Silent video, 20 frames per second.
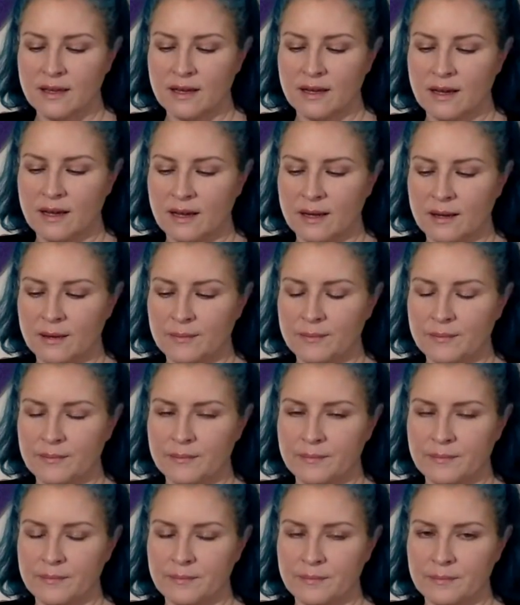
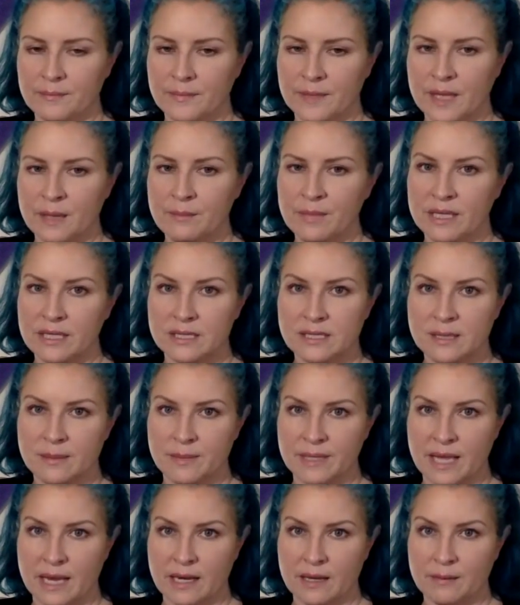can be
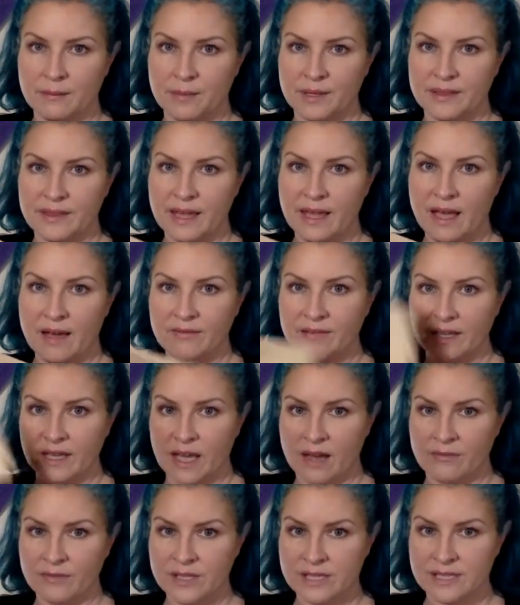intimidating, but they have like
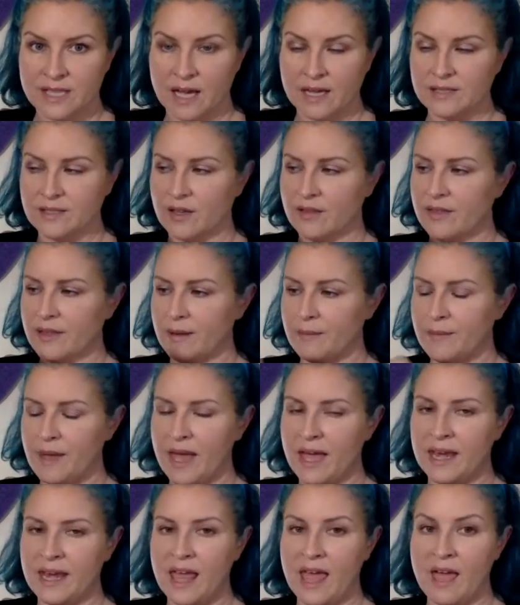every size on them
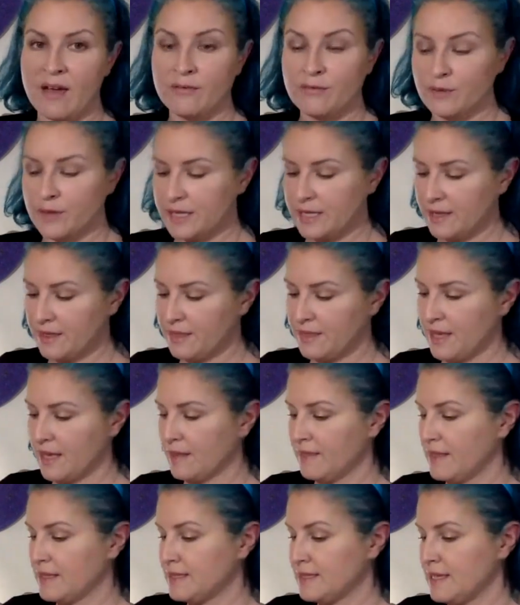and everything
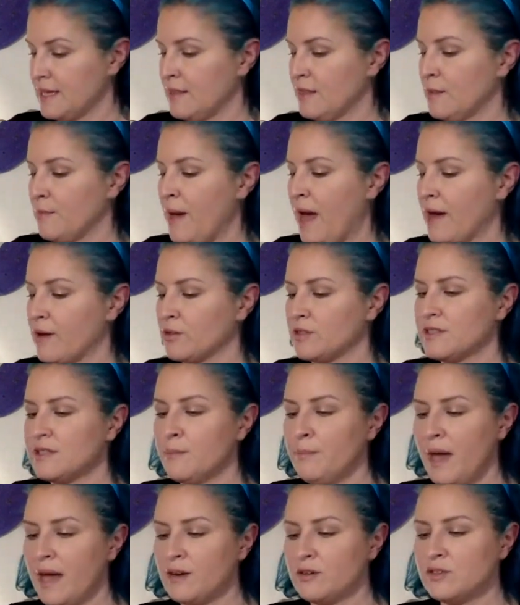that's in the pattern. Some
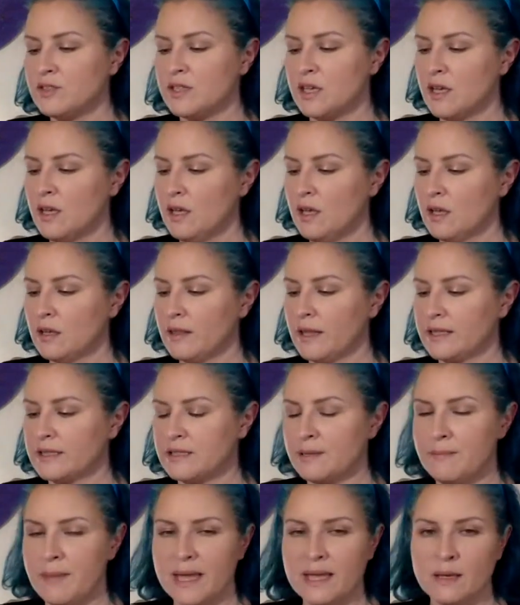patterns, like to
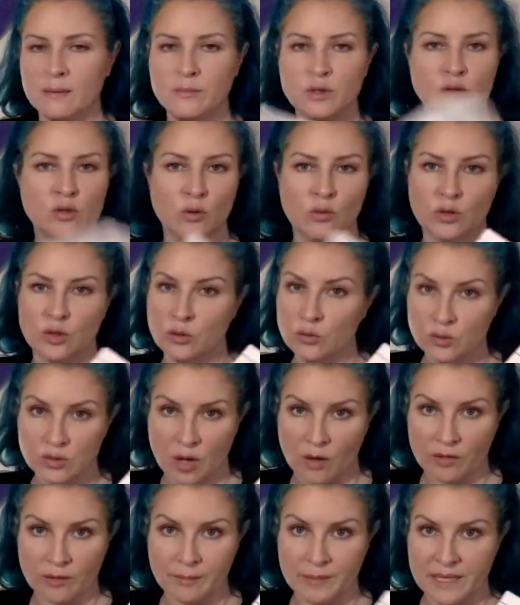make them, you don't use
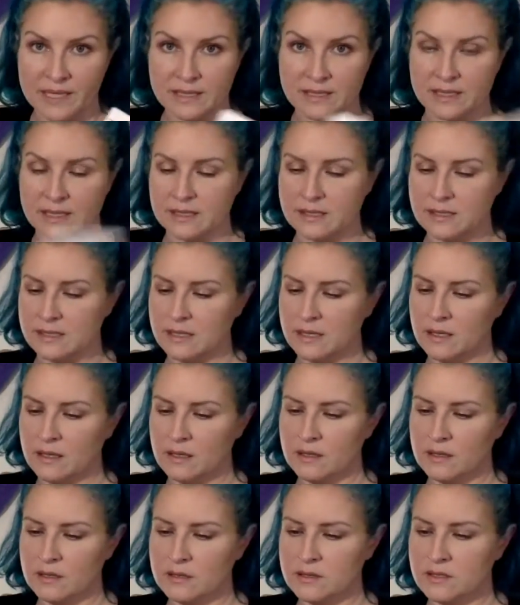all the pieces.
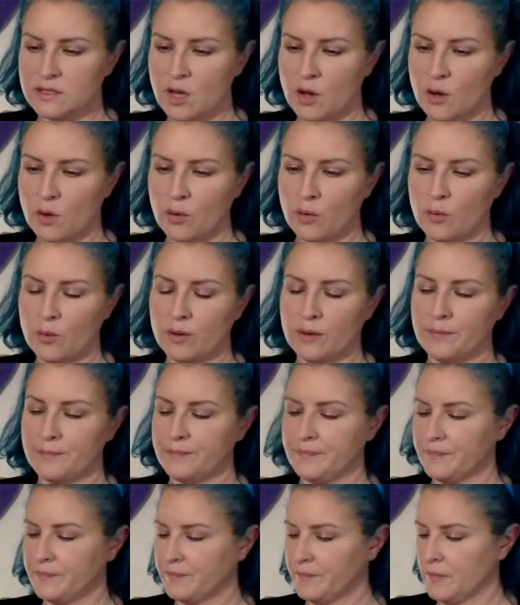So
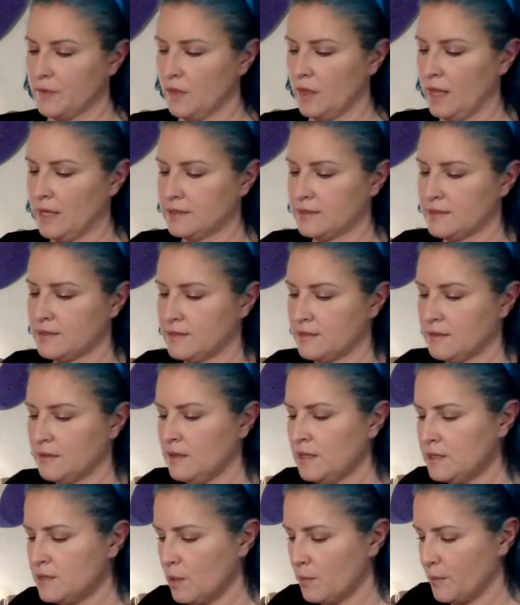let's
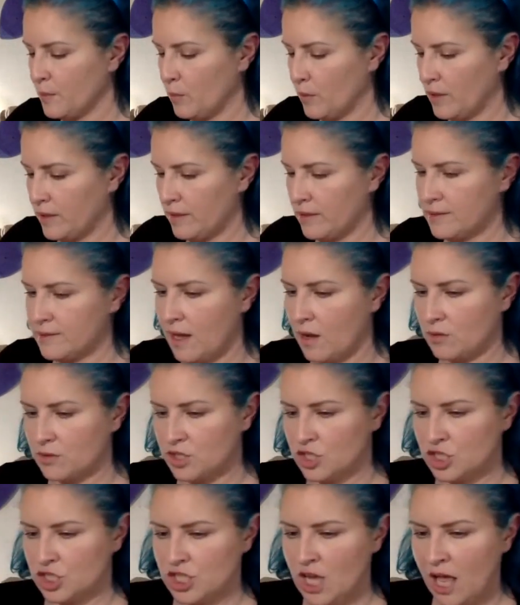open one of these out,
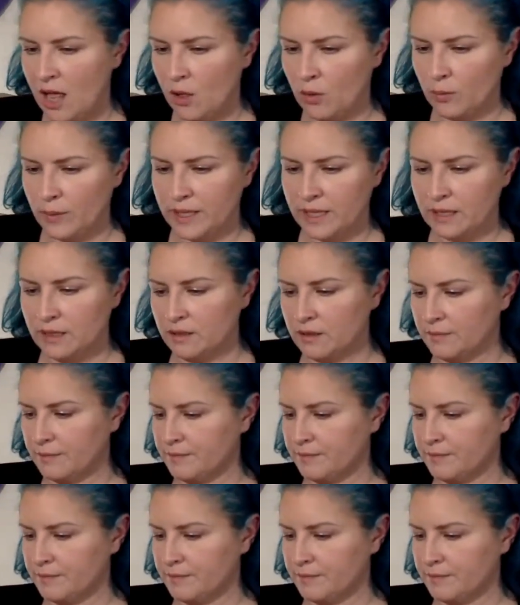shall we?